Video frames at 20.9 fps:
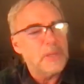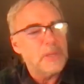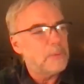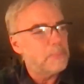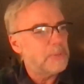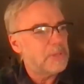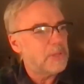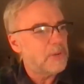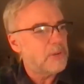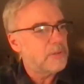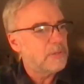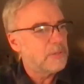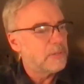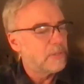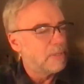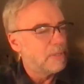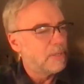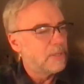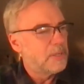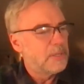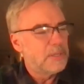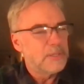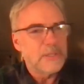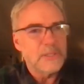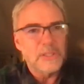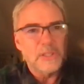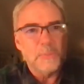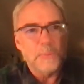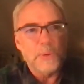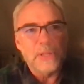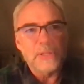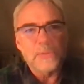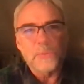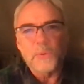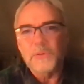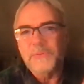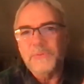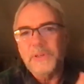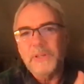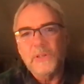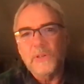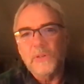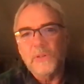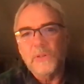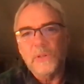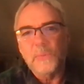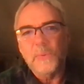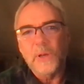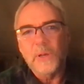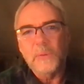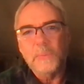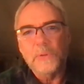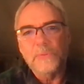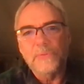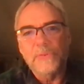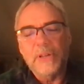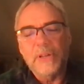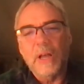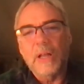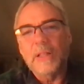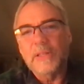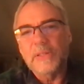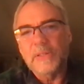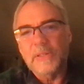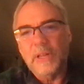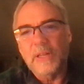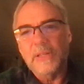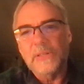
yeah, but they're just depends what features you want. But finale's